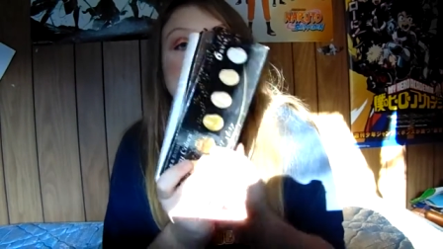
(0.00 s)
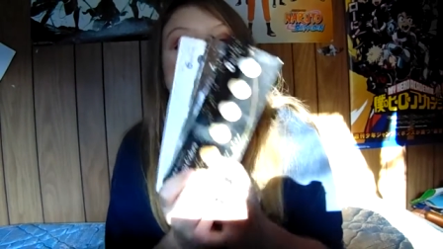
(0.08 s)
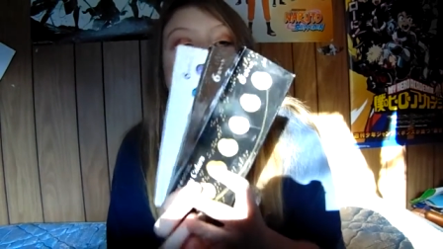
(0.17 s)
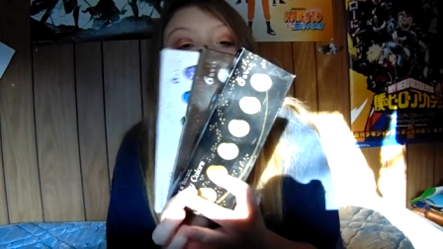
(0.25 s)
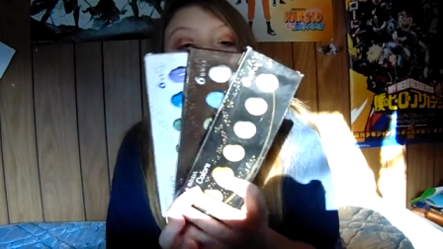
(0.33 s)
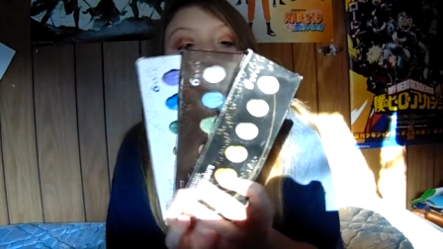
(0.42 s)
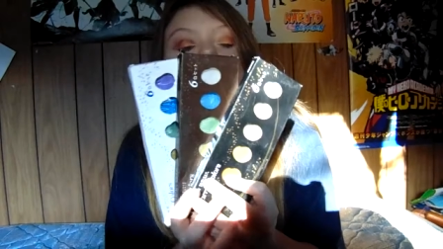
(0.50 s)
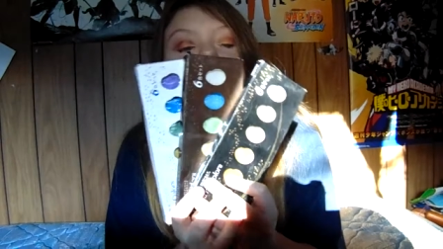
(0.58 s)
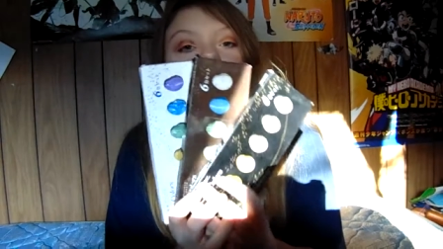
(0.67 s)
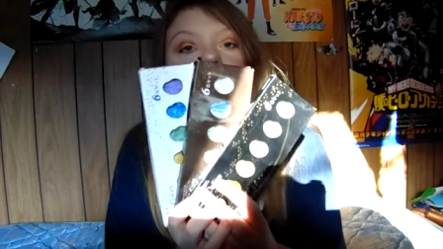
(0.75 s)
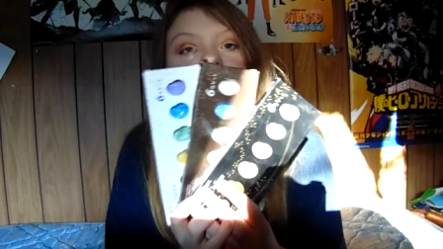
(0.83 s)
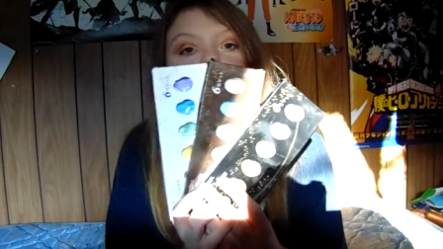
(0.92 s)
are
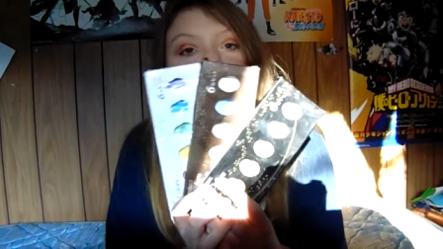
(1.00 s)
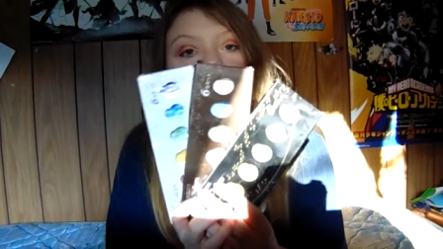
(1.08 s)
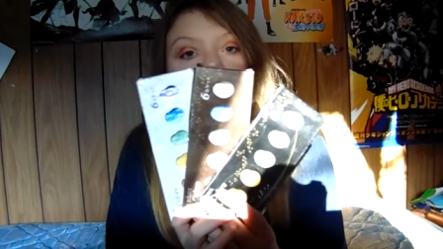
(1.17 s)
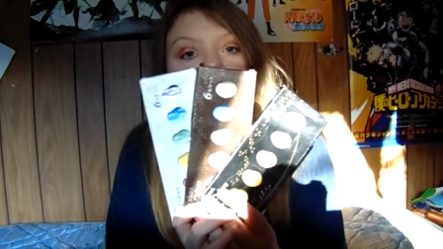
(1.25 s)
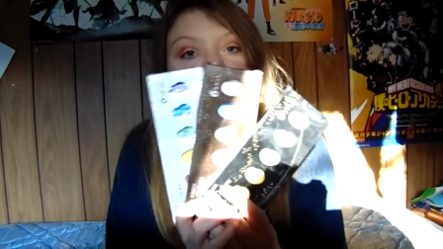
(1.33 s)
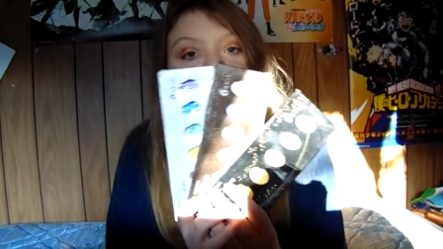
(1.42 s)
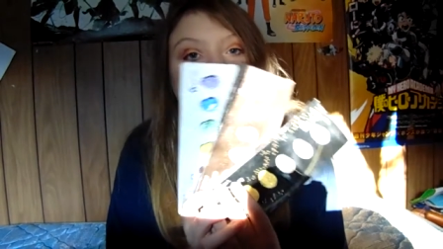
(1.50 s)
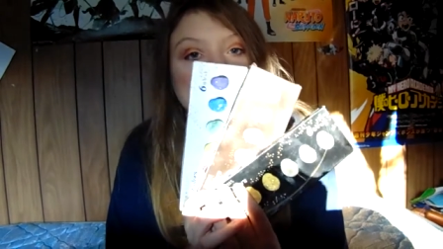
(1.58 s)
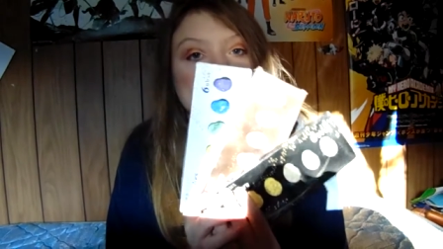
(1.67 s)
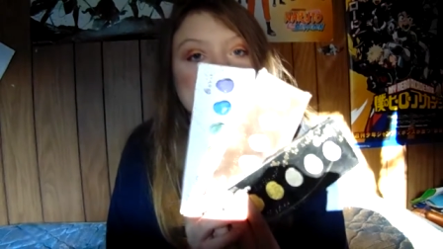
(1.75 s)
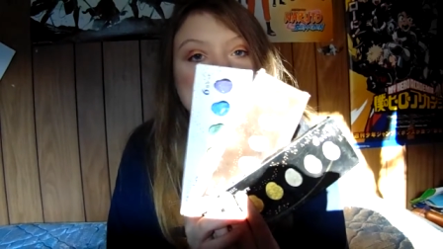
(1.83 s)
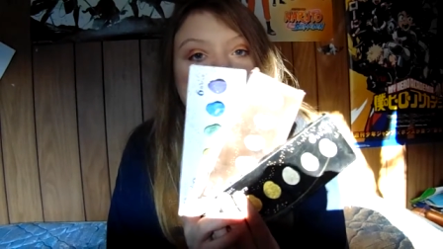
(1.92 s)
these palettes
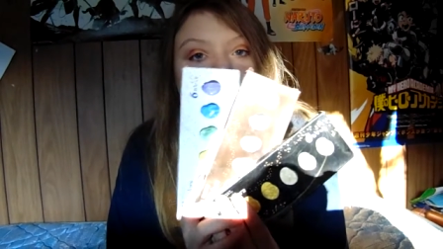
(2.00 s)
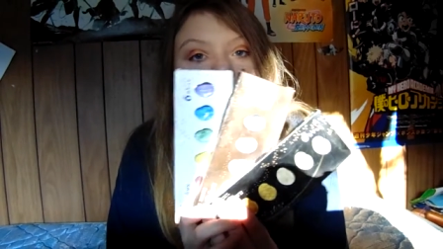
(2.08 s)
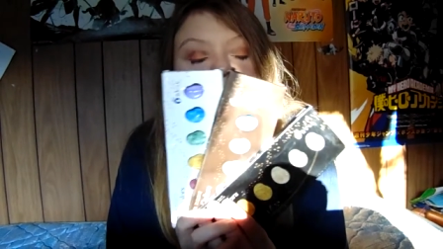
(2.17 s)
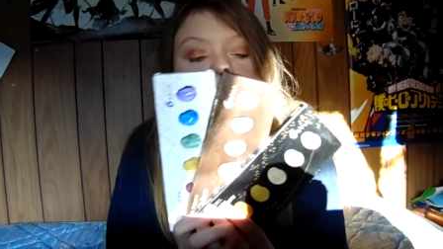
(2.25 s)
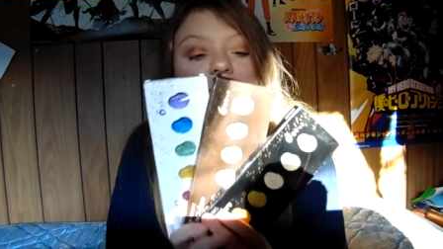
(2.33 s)
right here.